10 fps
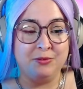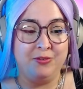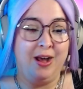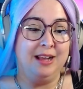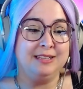
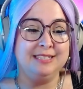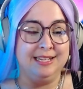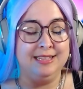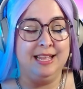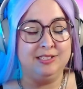Vox
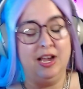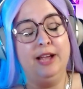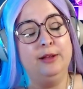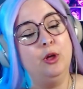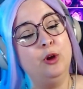in that
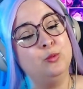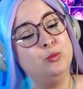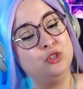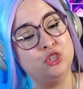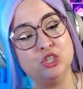dialogue
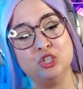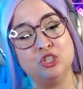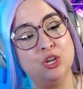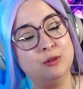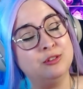was
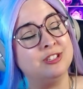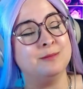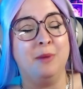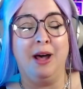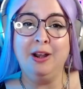just so
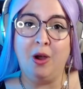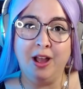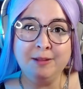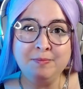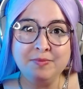spot
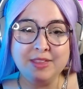on.